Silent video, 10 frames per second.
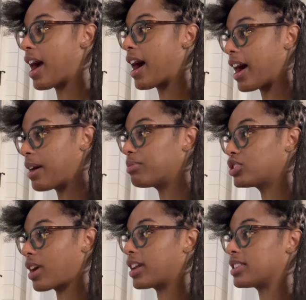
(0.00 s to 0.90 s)
I would
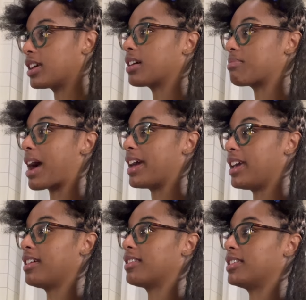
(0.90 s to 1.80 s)
try to tuck my
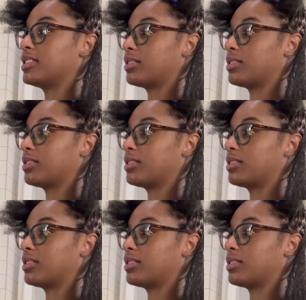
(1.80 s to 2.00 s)
hair in so